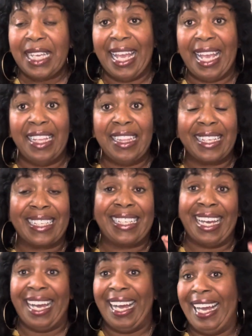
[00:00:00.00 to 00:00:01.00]
And the
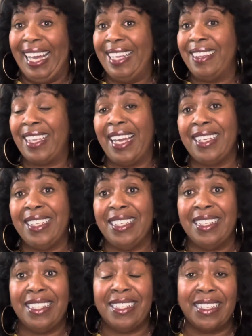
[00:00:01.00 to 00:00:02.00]
guy that
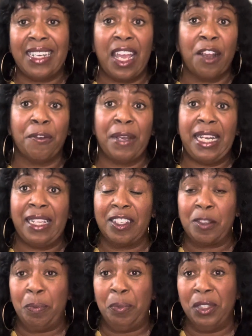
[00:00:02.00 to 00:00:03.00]
is narrating
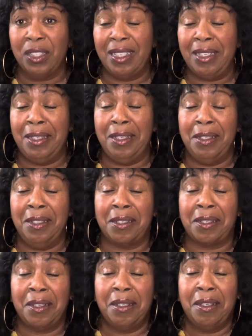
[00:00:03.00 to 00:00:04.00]
this book
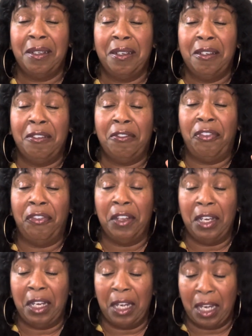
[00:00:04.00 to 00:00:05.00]
is
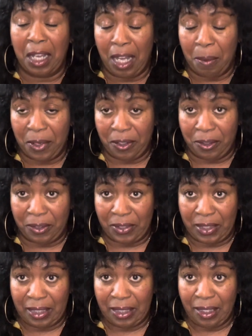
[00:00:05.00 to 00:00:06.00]
phenomenal.
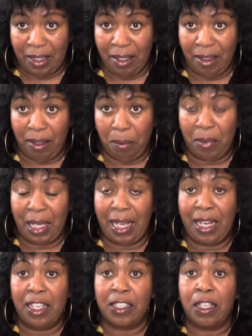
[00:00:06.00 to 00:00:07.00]
The
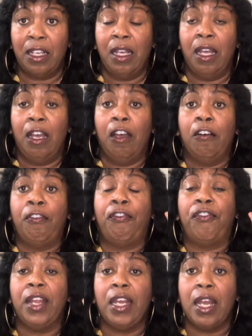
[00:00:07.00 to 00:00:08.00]
man is
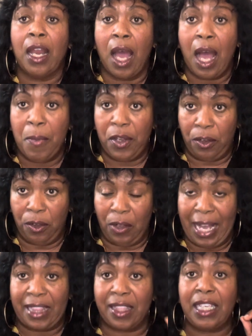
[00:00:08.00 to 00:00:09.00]
phenomenal.
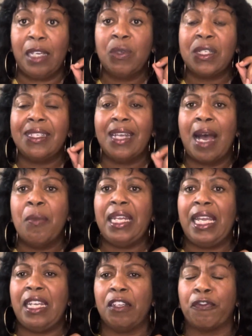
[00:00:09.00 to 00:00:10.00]
I think he was
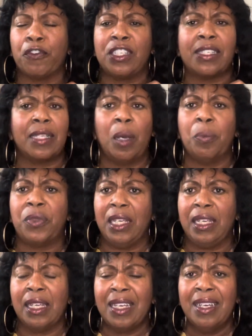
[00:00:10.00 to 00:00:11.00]
nominated for
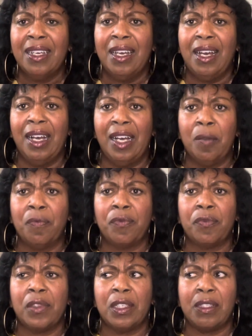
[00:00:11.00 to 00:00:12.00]
something
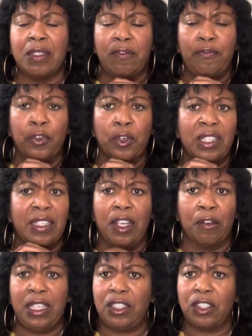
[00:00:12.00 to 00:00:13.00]
for his
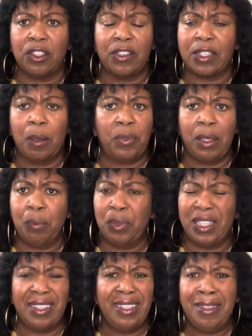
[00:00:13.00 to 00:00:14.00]
narration or something, but